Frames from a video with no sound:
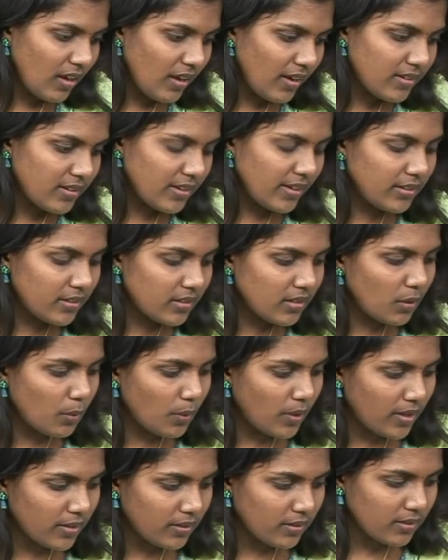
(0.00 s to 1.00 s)
And another
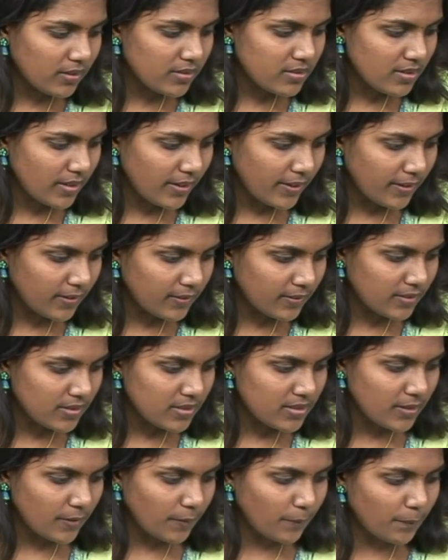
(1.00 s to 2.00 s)
one is like,
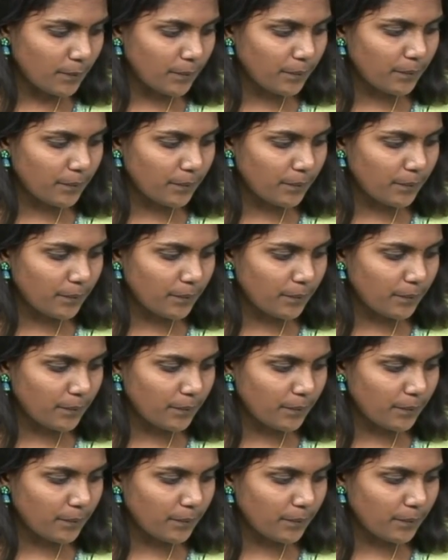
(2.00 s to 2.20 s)
see,